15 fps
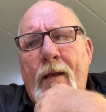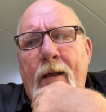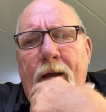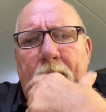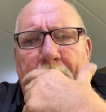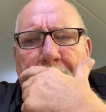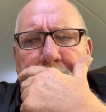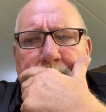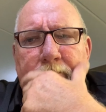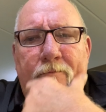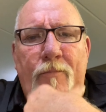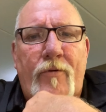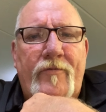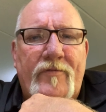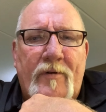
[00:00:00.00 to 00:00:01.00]
Uh,
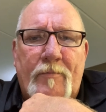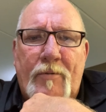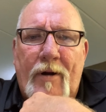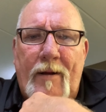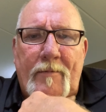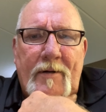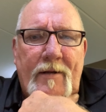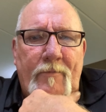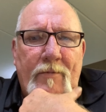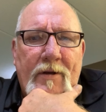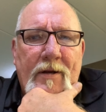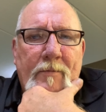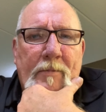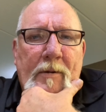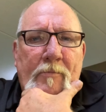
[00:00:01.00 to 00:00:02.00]
moving the property. We're
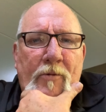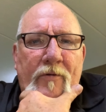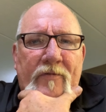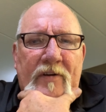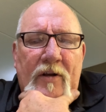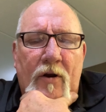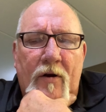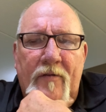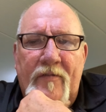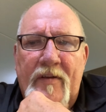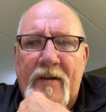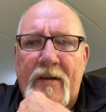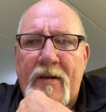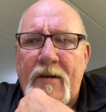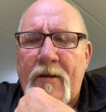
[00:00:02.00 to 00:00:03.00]
going to be moving the
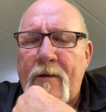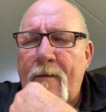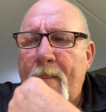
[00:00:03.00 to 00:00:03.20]
RV